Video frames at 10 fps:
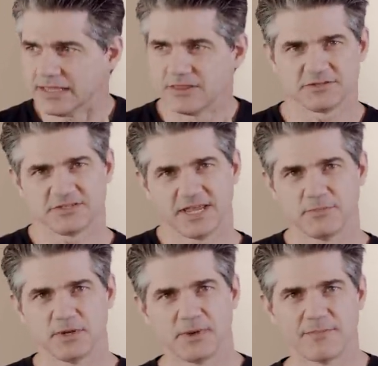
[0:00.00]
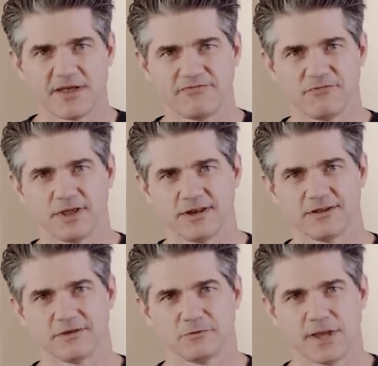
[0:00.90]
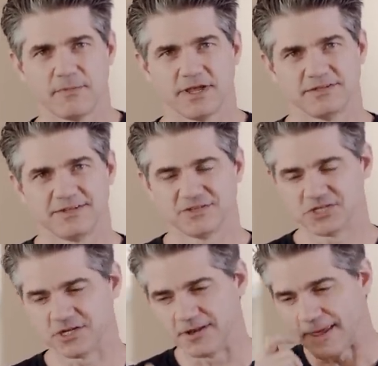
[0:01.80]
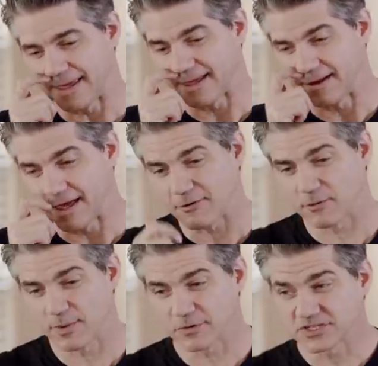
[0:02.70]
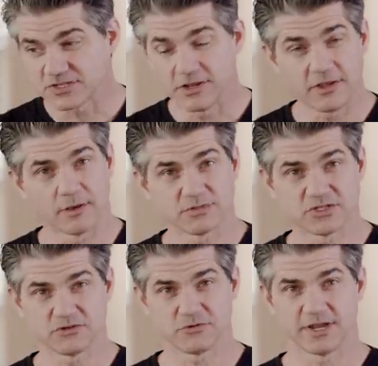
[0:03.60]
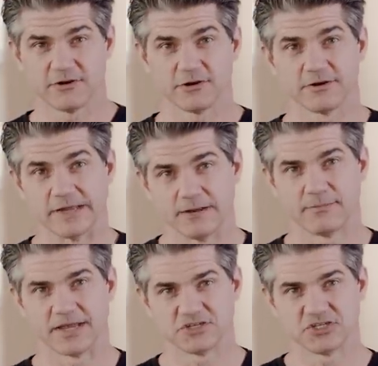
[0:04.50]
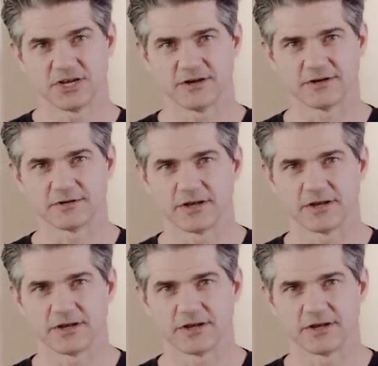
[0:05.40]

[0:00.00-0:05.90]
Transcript: This statement by my friend grabbed my attention, and I remember sitting up straighter in my chair.